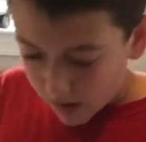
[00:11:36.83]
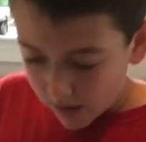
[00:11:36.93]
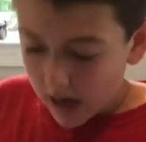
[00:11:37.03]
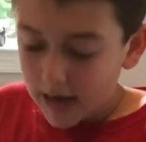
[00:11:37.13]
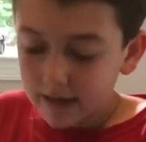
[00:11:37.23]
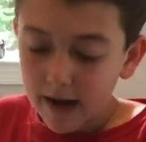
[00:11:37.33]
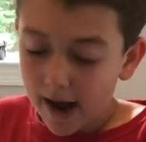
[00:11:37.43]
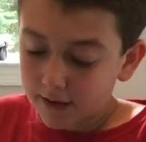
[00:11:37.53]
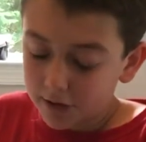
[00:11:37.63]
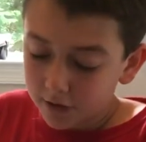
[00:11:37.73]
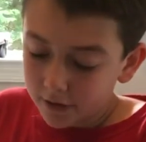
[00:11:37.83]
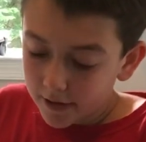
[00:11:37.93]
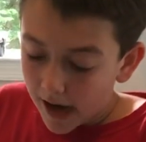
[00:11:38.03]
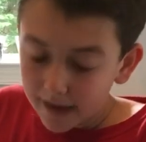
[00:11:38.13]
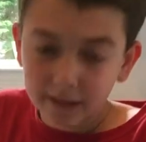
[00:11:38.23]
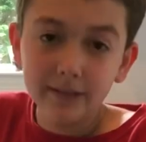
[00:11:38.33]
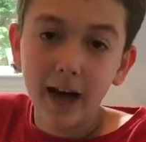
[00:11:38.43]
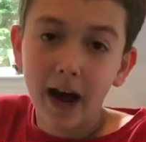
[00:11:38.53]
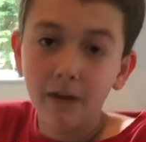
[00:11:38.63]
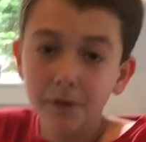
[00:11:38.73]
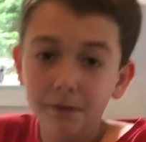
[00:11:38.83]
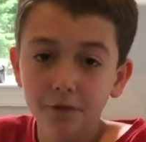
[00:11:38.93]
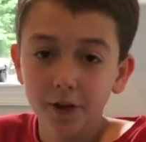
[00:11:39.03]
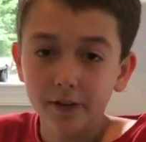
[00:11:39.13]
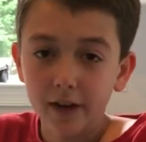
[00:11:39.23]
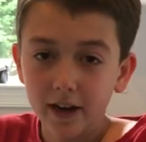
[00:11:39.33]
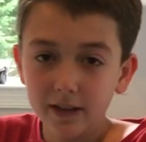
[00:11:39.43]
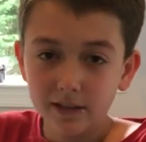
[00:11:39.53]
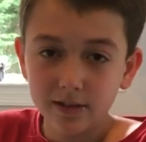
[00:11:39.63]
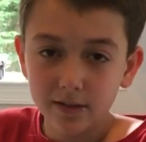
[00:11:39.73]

And guys, you do not need the oven for this.